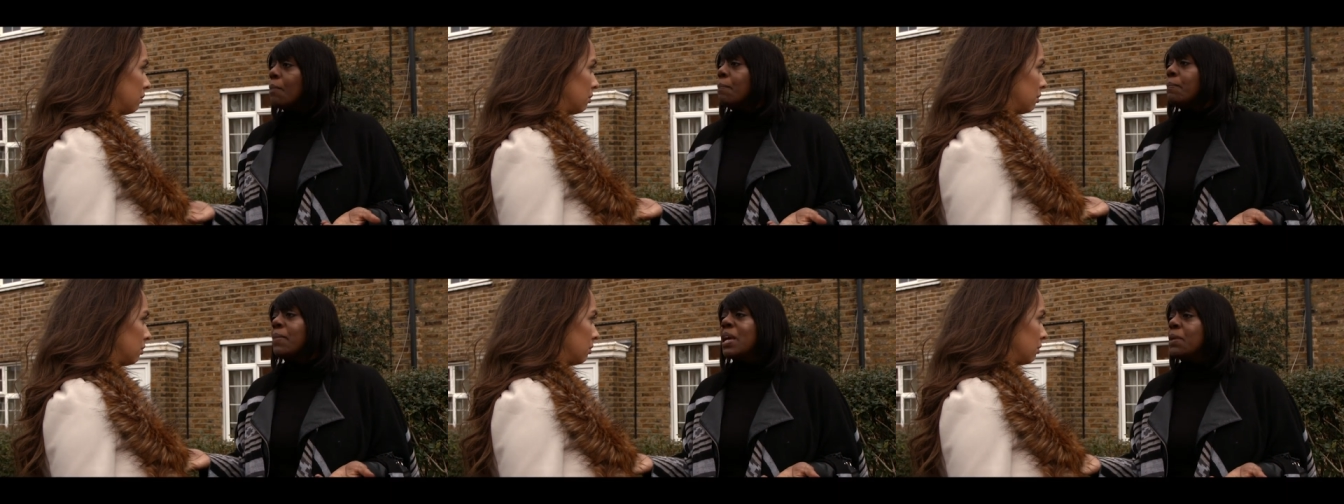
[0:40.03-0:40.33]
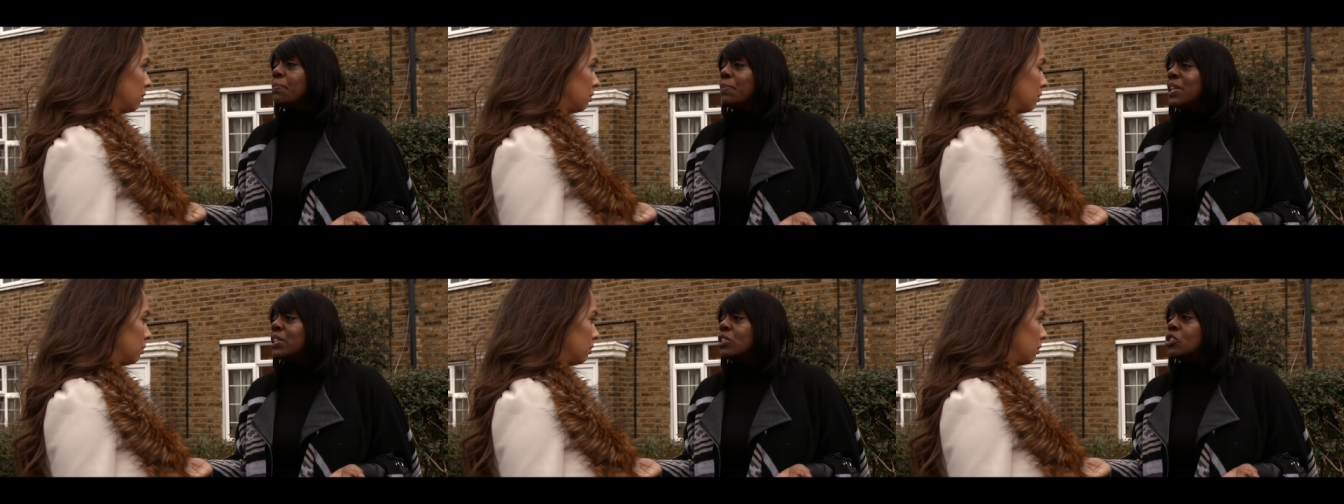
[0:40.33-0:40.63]
And
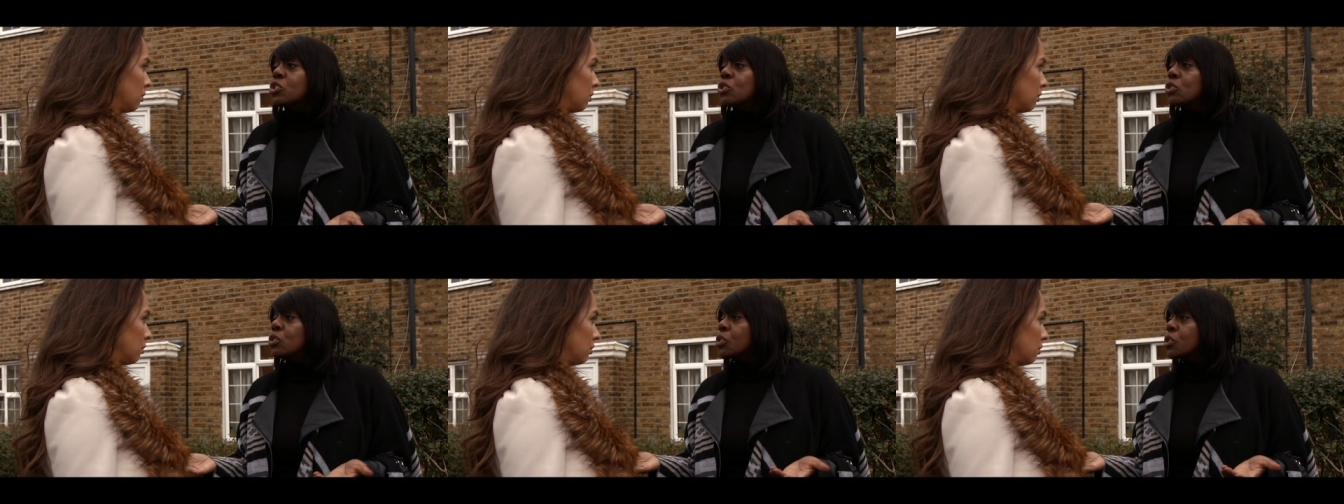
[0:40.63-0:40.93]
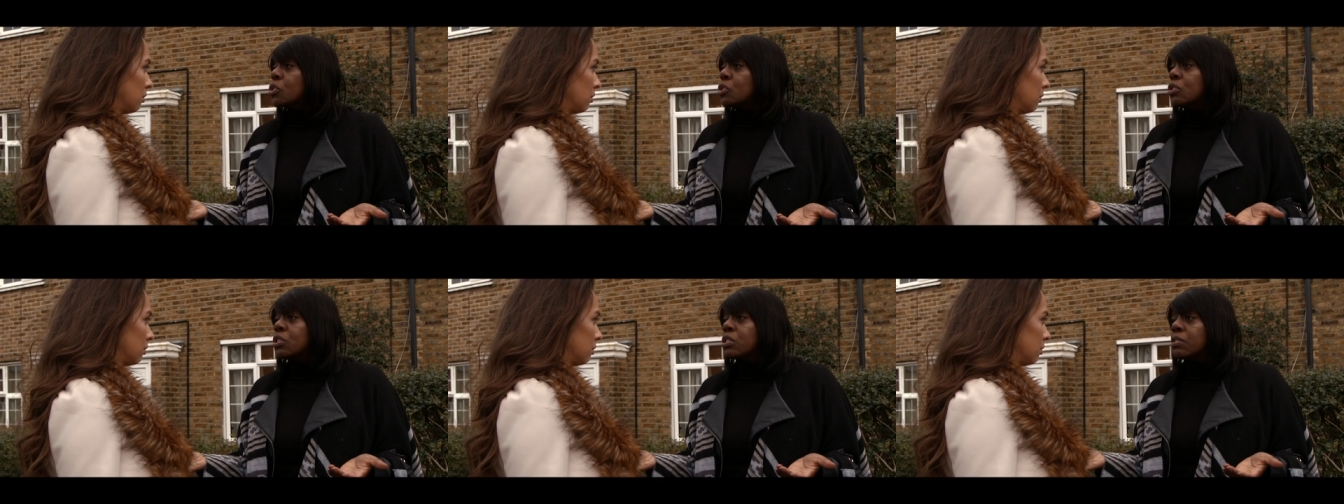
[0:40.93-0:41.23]
maybe there's
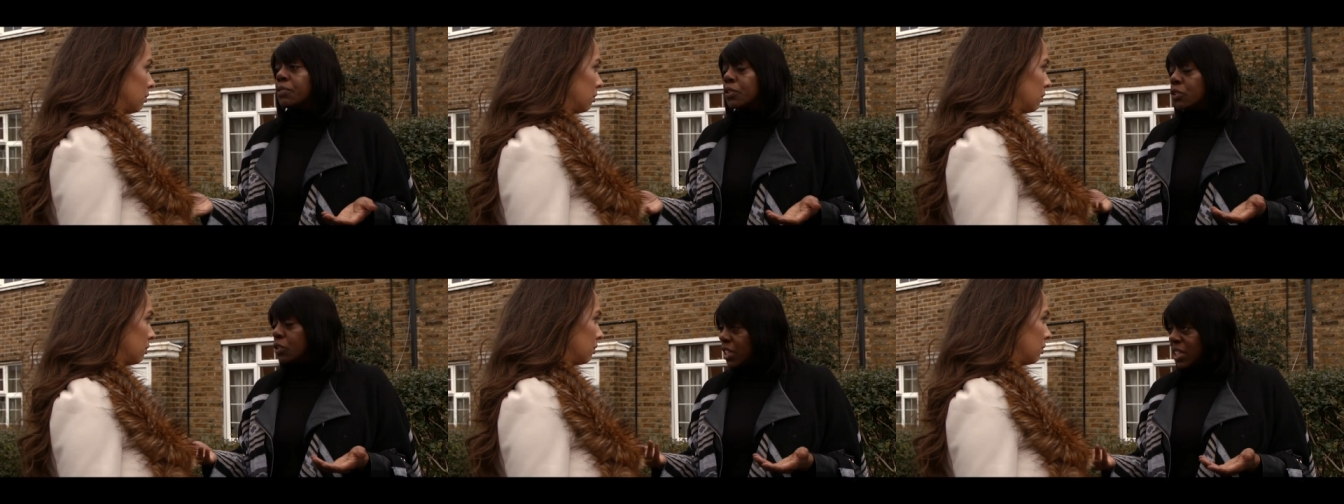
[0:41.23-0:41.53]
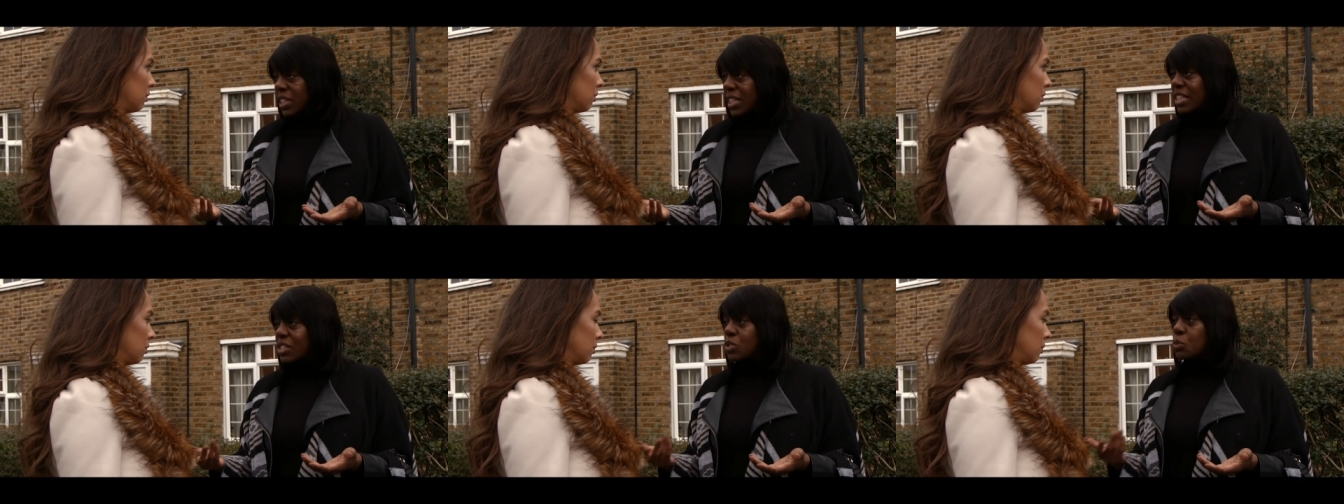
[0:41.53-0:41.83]
all sorts of
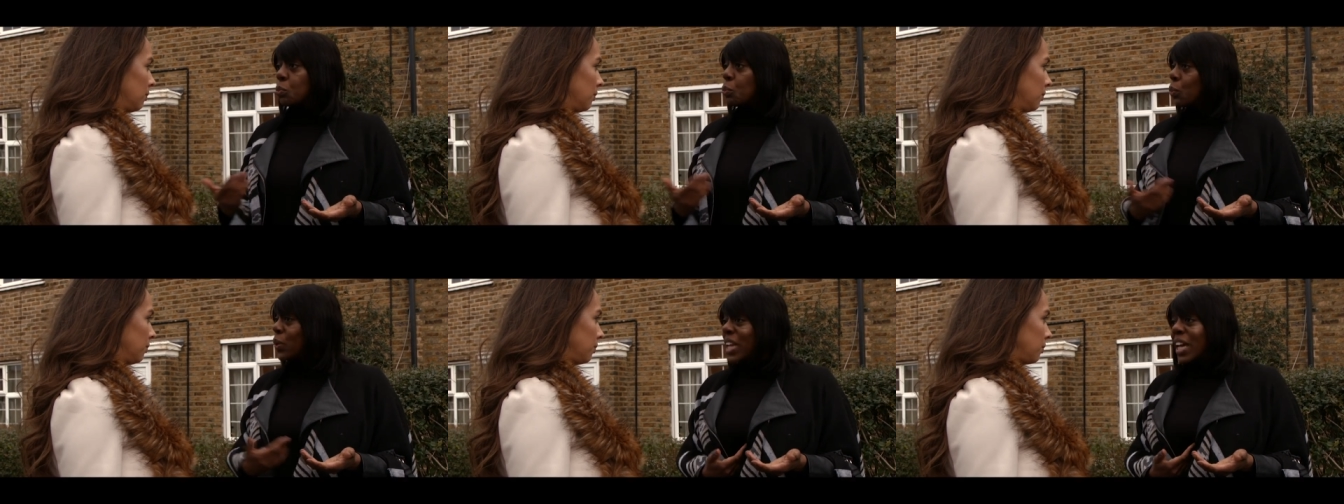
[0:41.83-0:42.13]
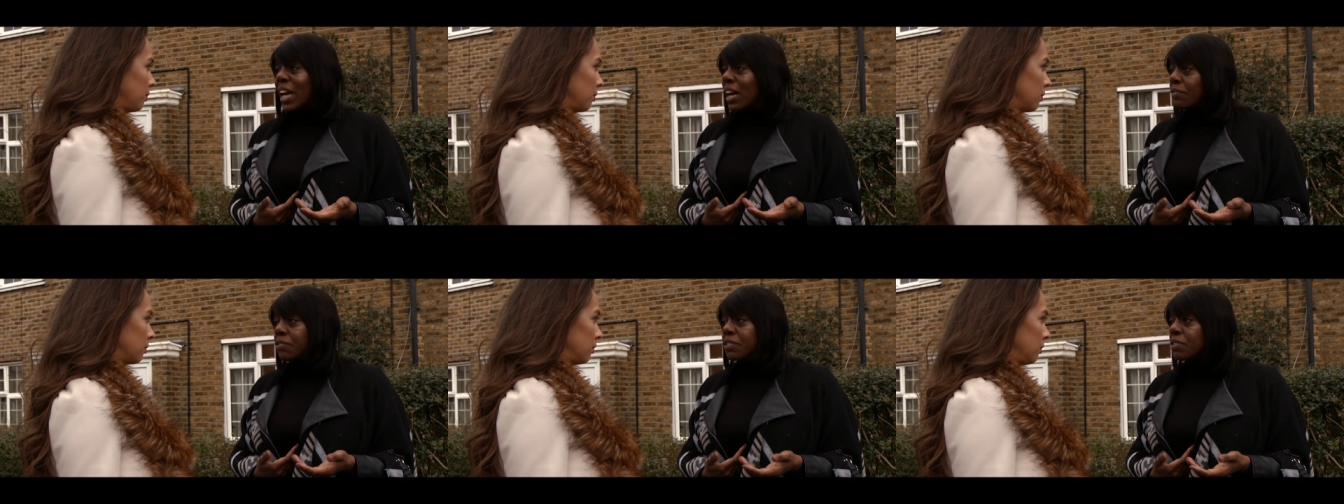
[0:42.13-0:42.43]
other things
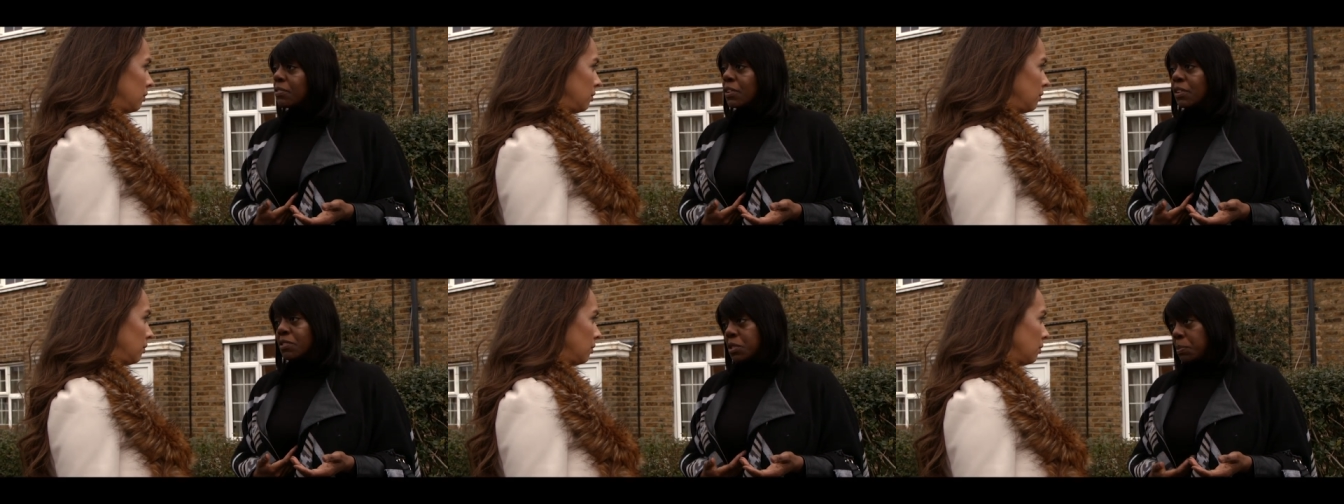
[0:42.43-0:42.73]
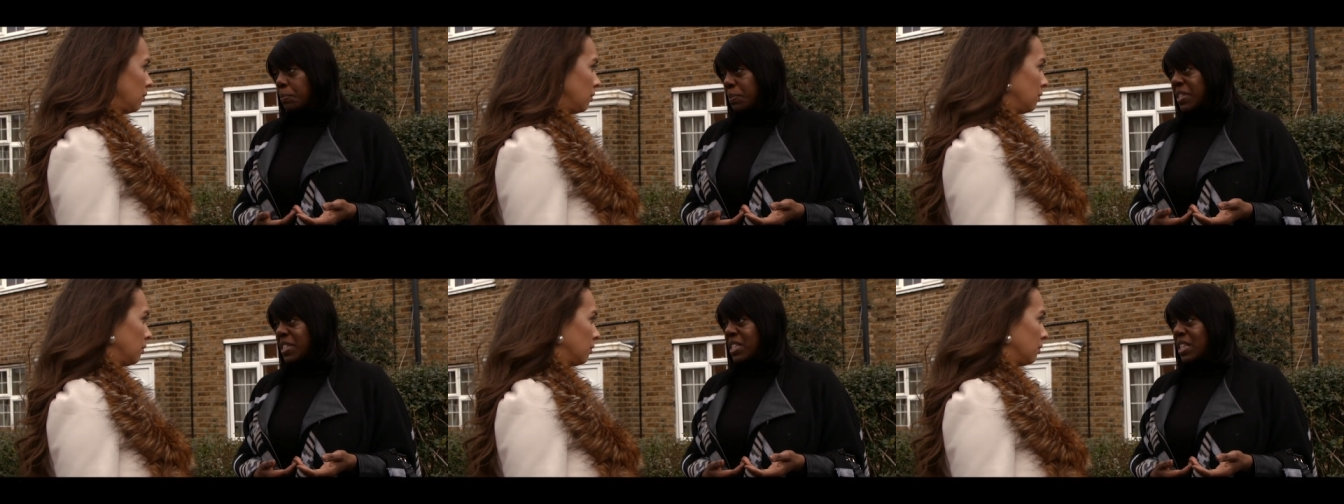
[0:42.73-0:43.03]
we haven't
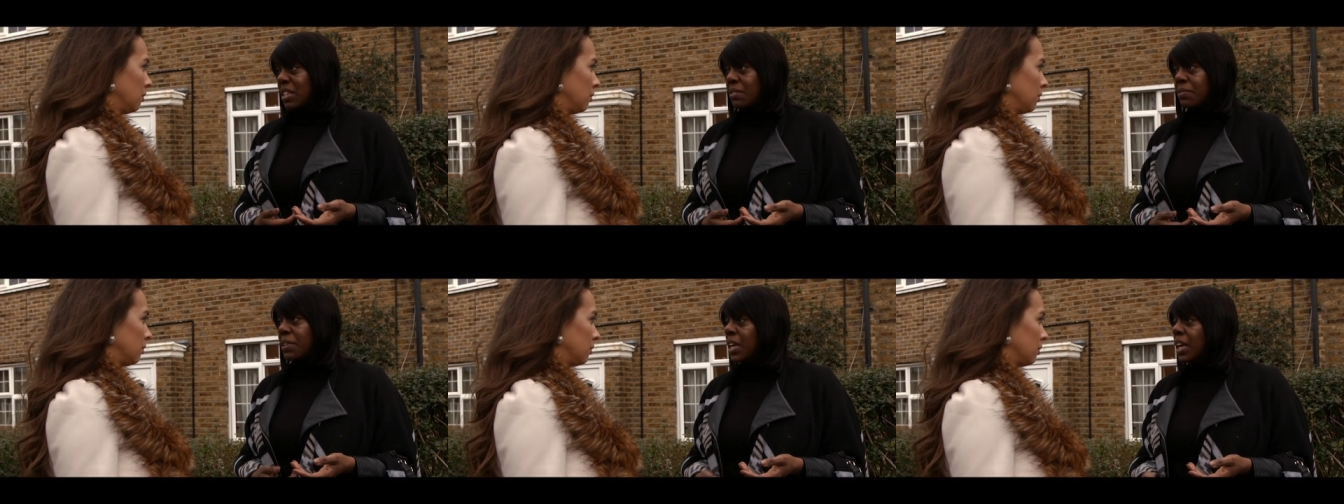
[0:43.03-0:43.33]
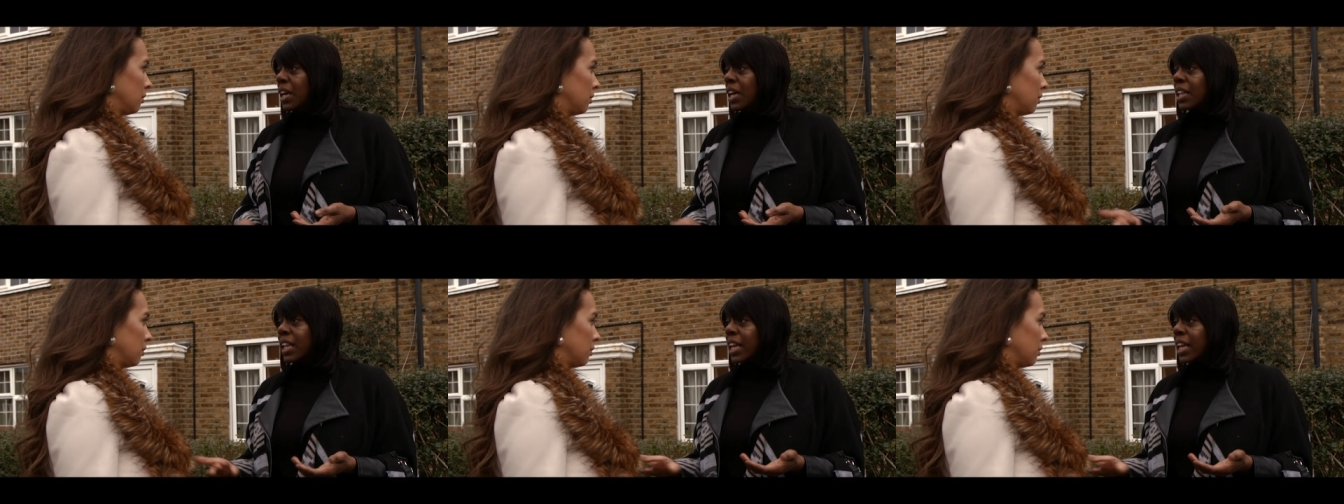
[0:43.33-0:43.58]
evolved to perceive.